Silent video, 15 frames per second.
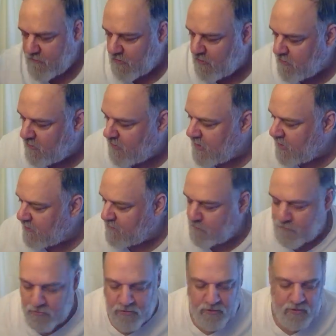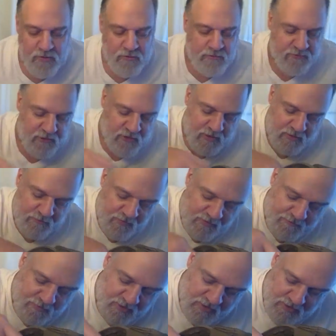It'll last a pretty long time, I
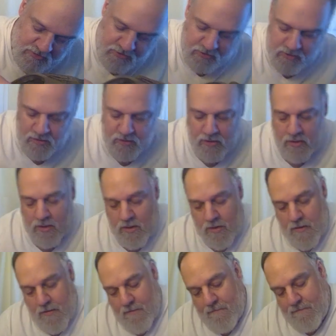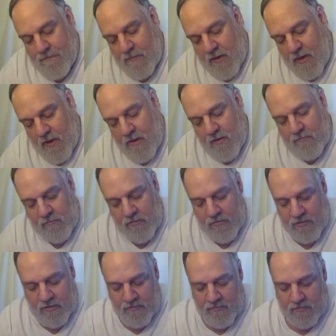imagine. I haven't
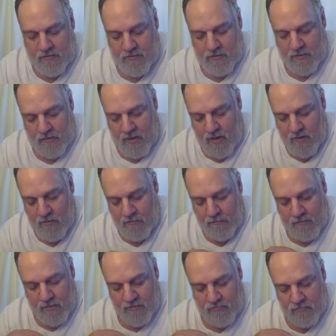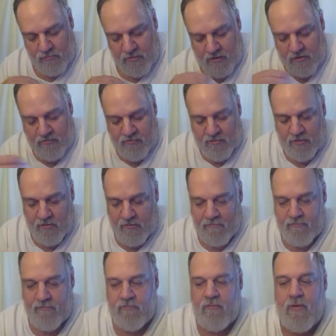tested it. I don't mess with that stuff.
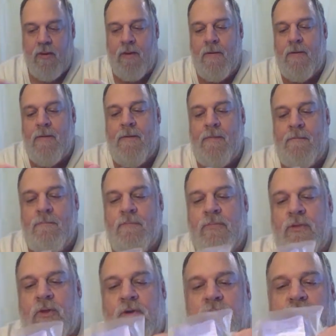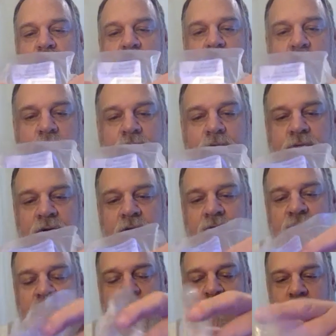Here's another
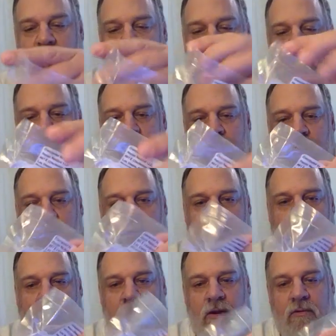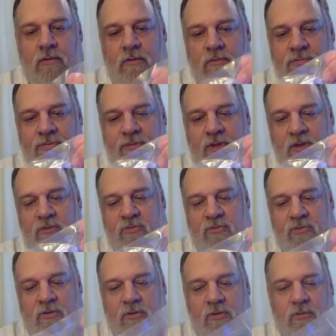dressing in a thick
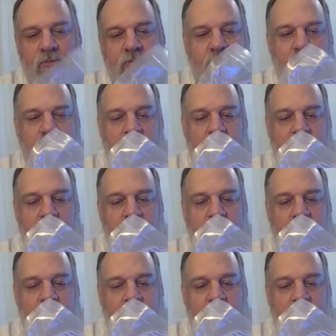sealed